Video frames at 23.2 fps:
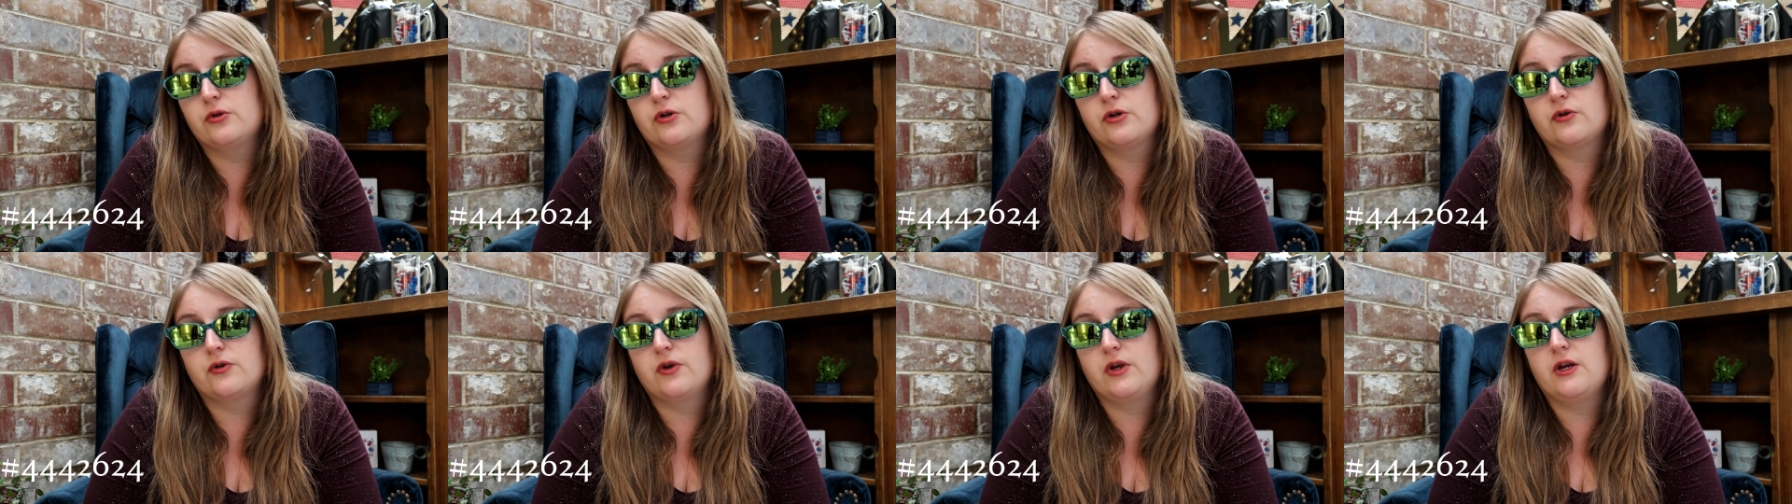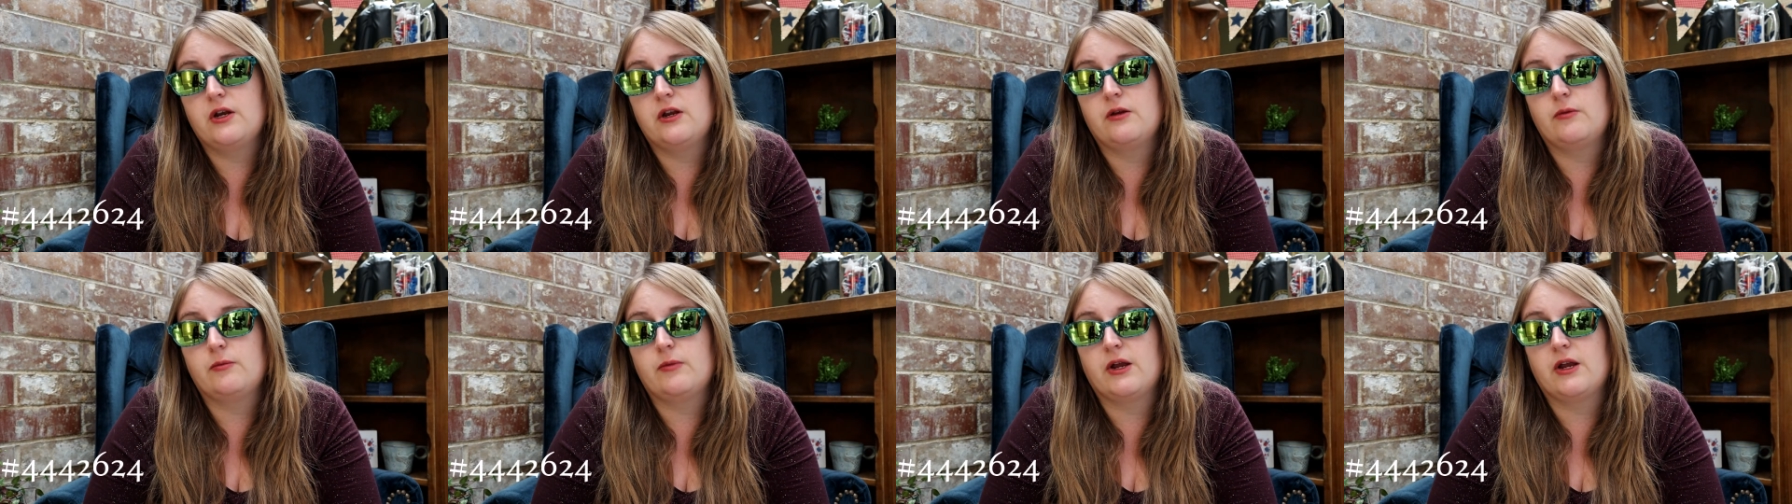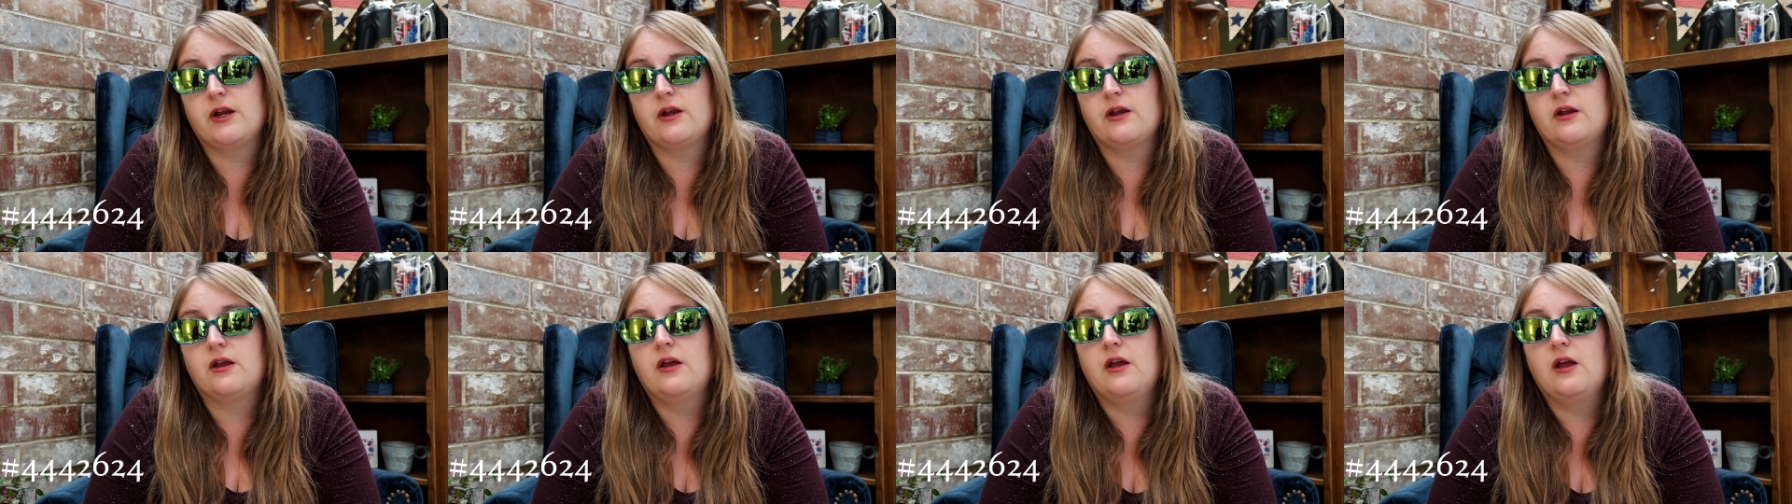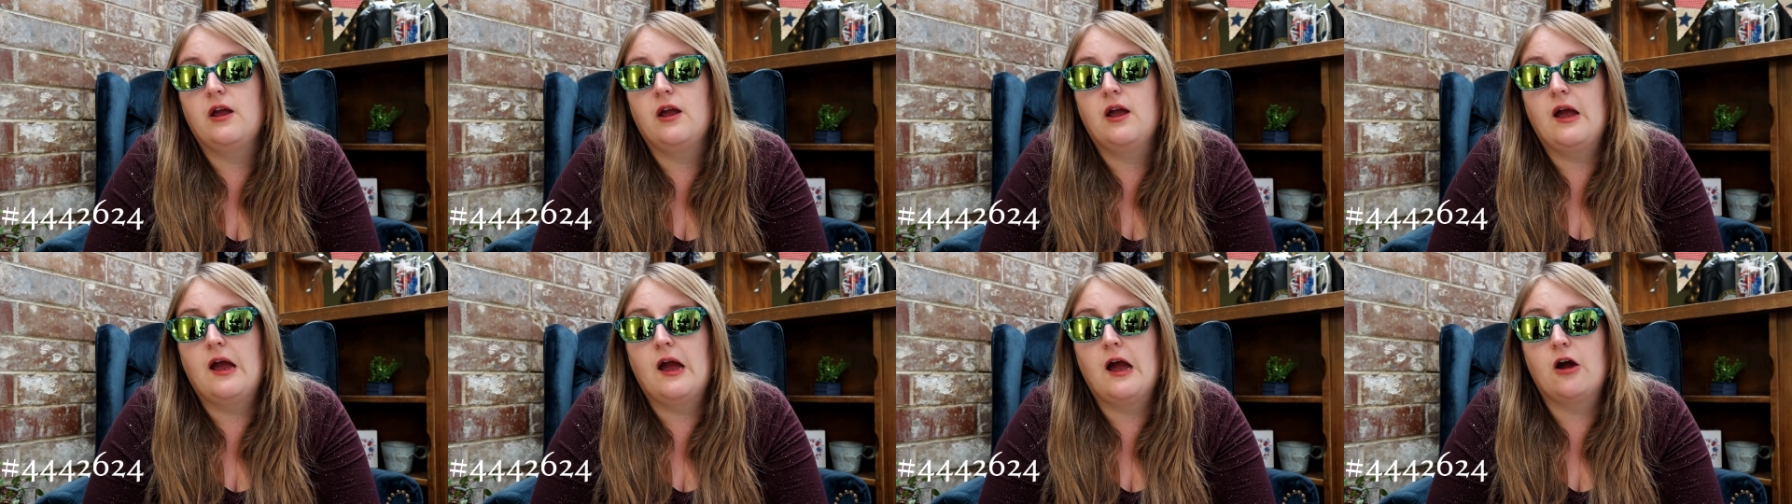or green in my
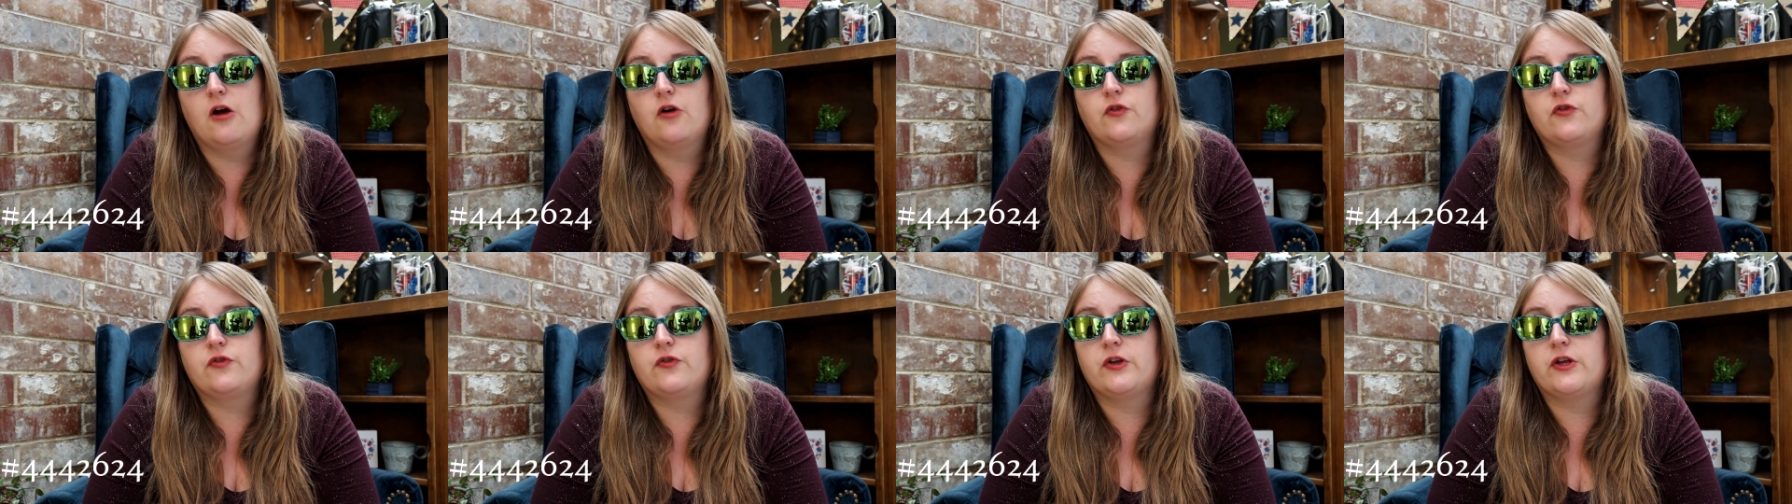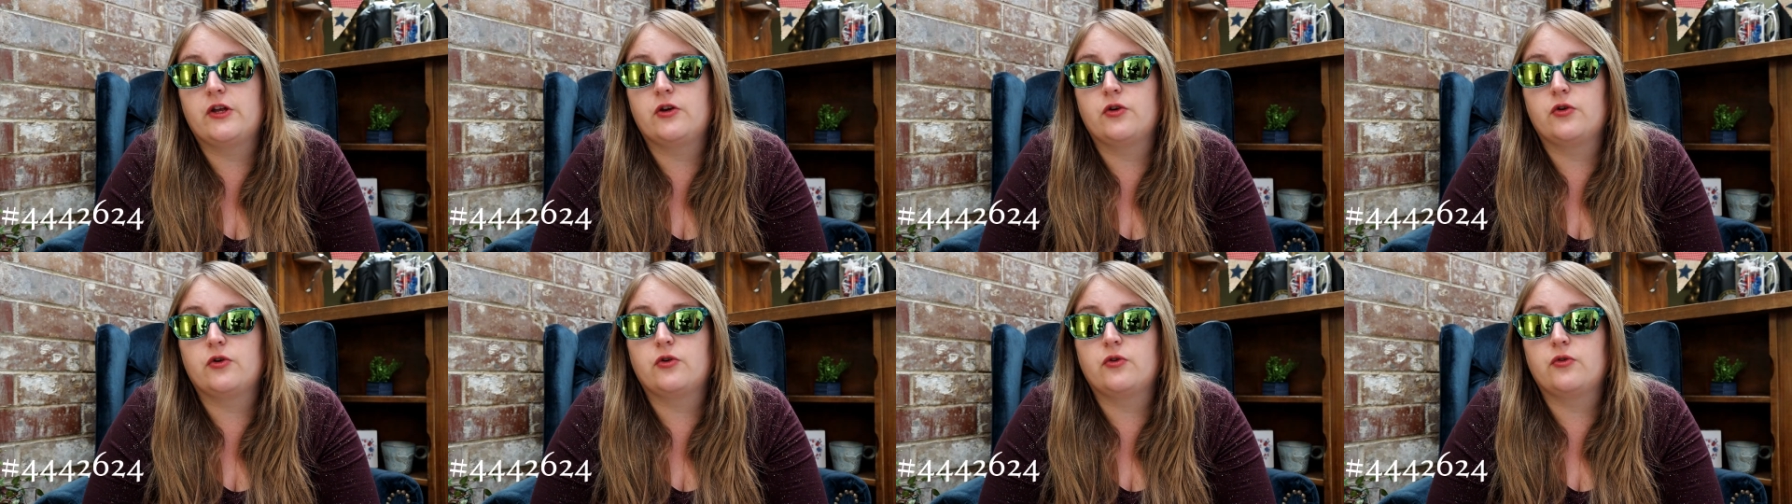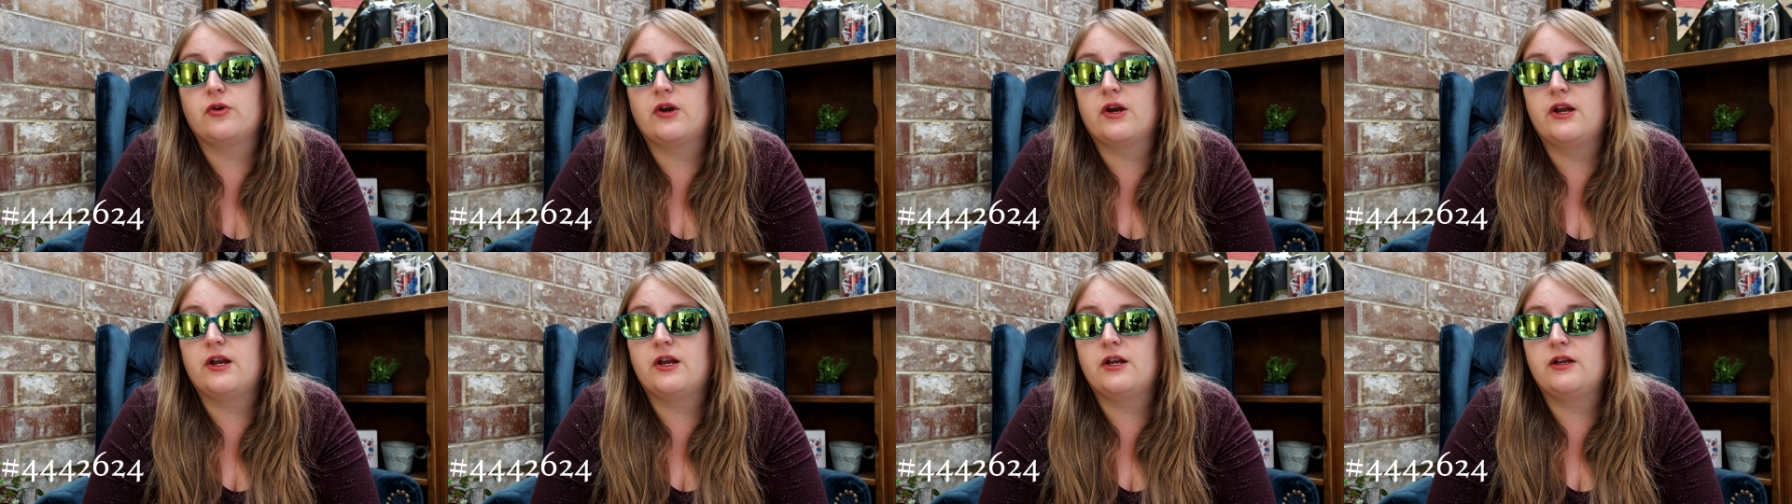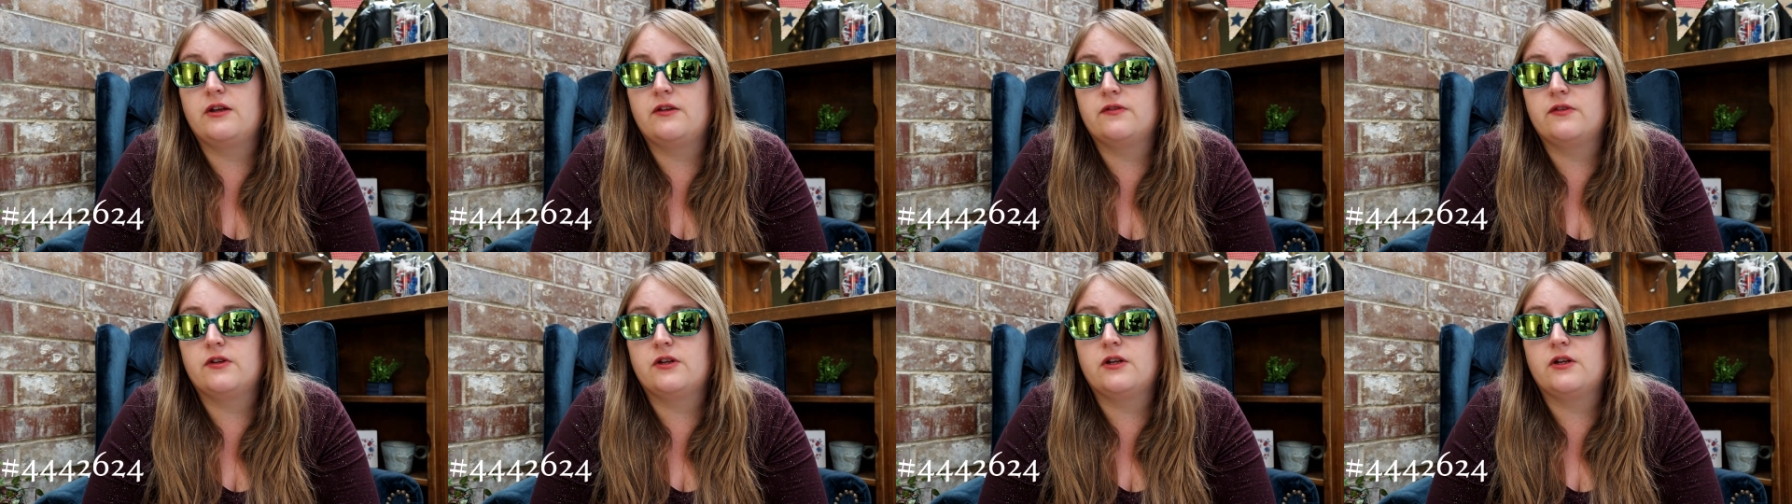outfit or gray
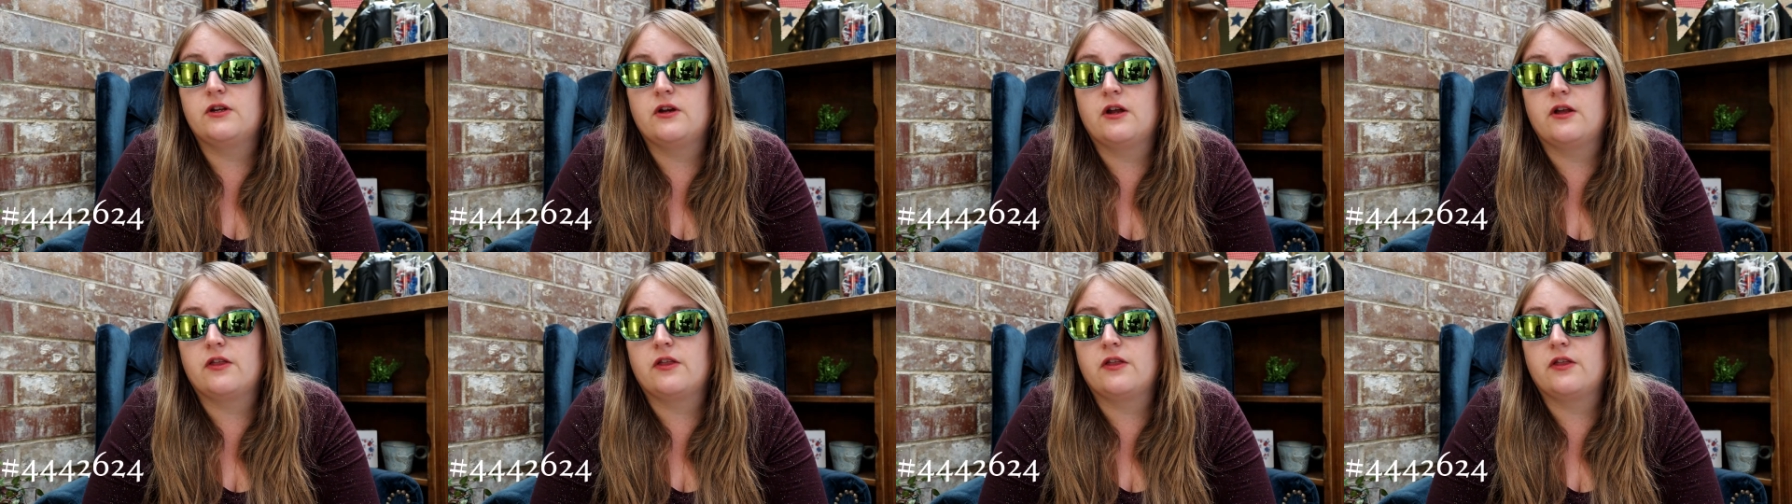even.